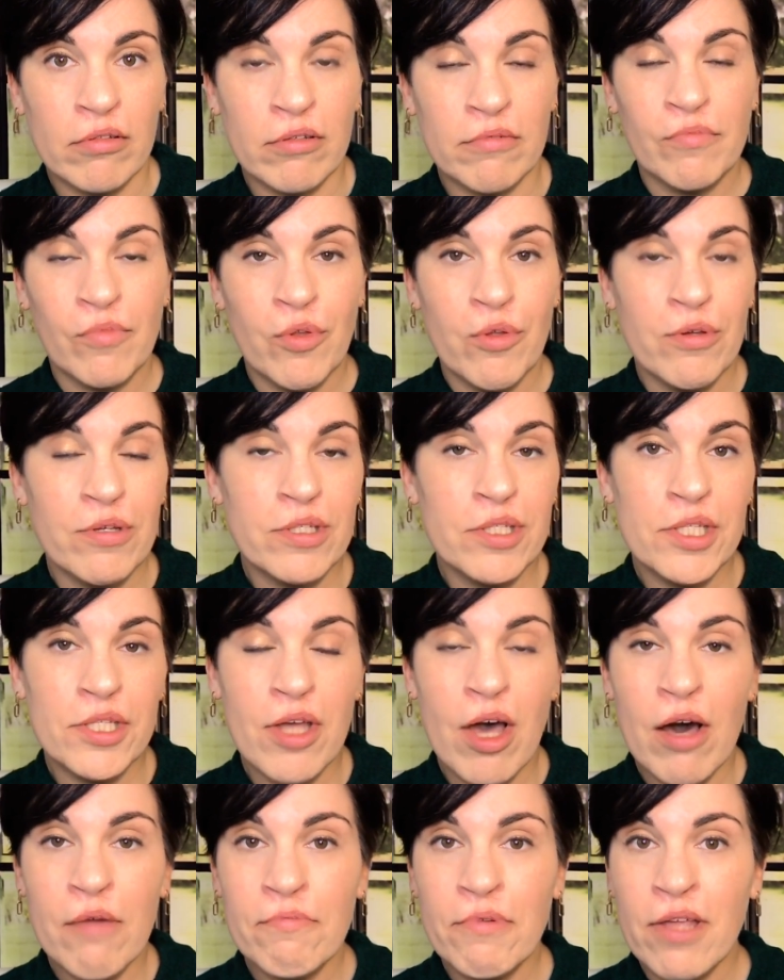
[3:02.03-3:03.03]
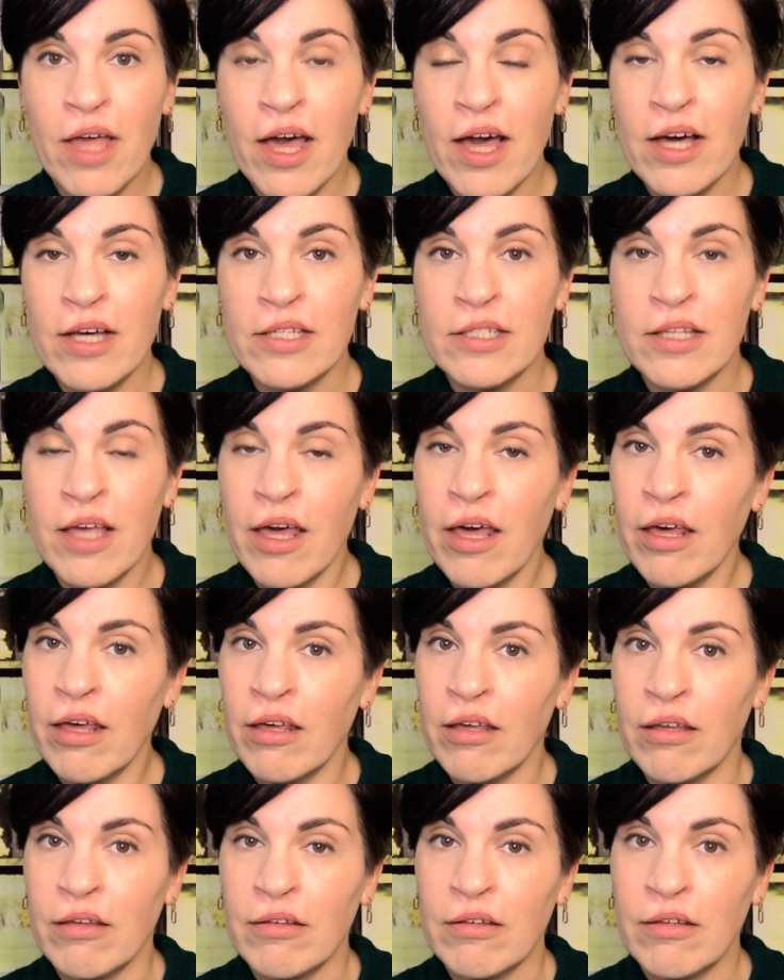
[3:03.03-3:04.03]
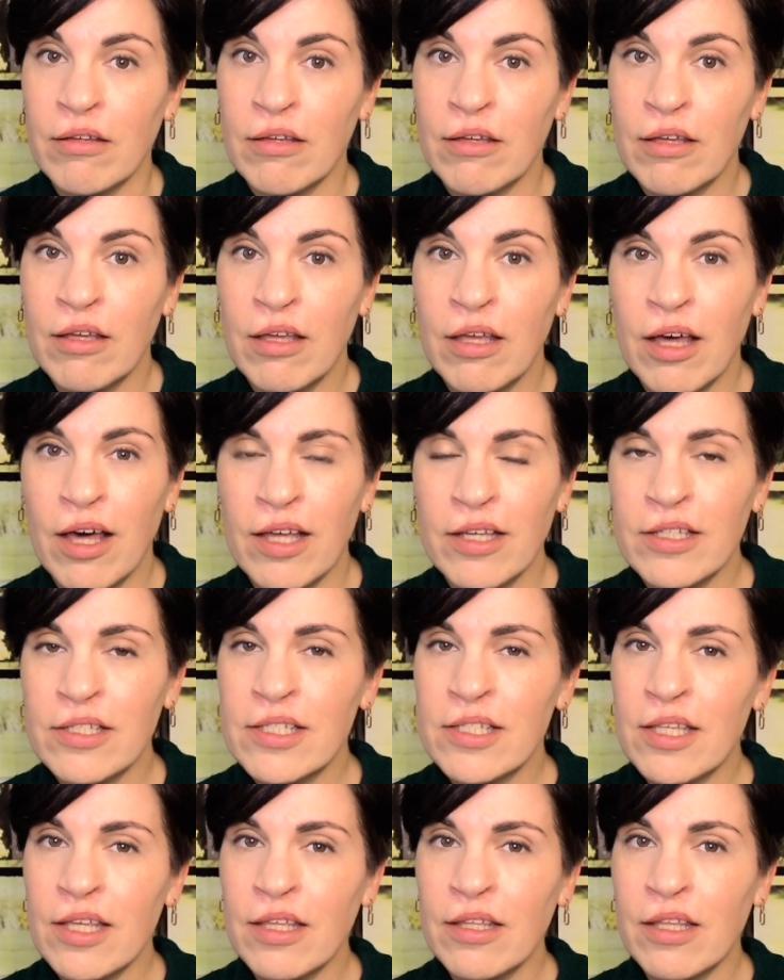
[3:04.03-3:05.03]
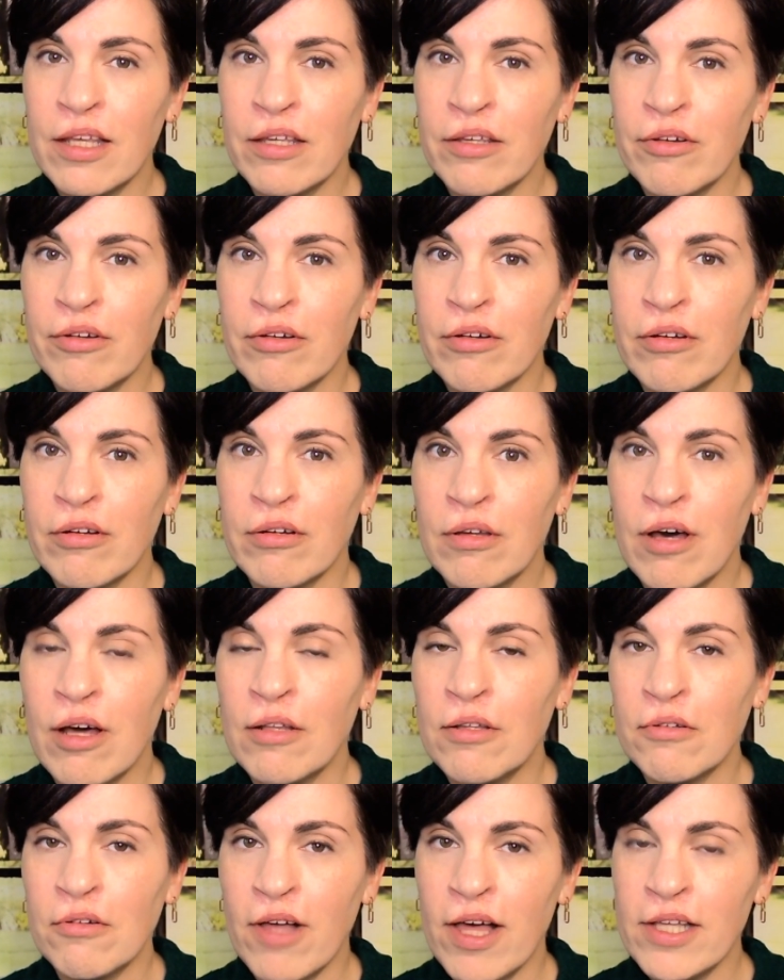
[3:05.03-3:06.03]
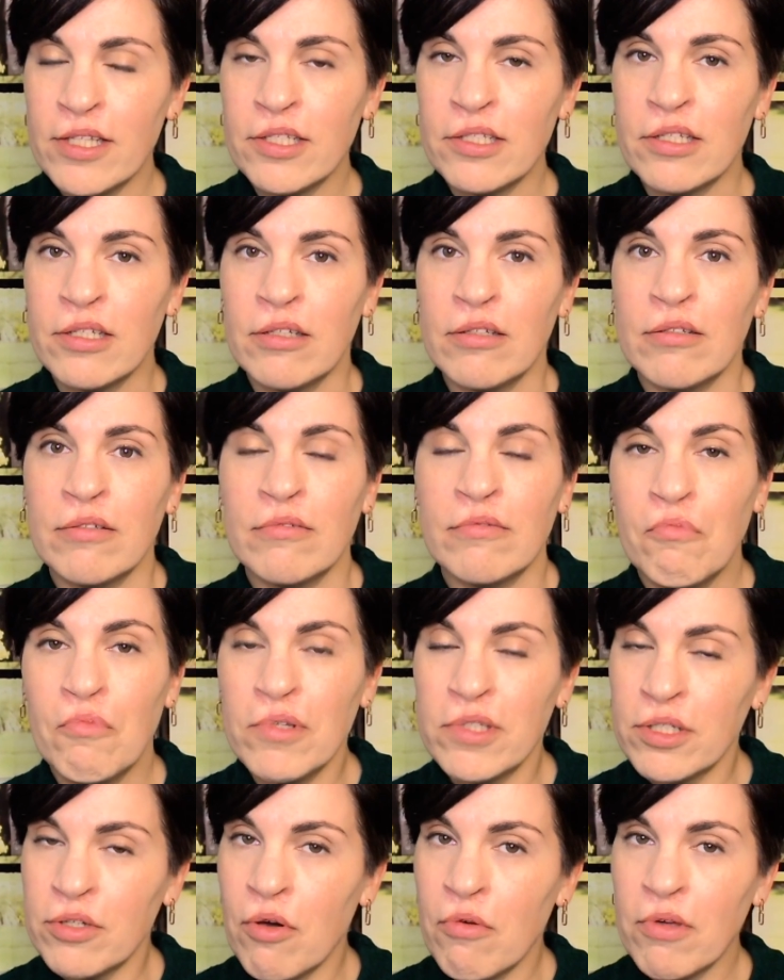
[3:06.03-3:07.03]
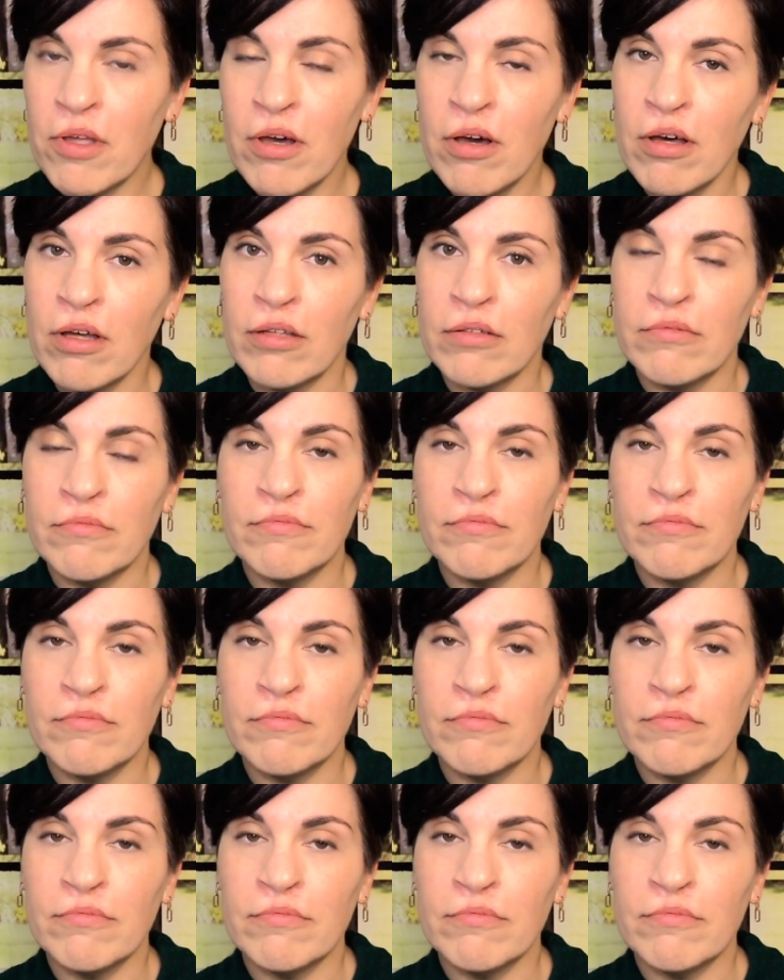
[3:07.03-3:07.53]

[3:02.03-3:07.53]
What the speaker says: You can stop and ask, hey, I can see that you're a little hesitant. What's going on?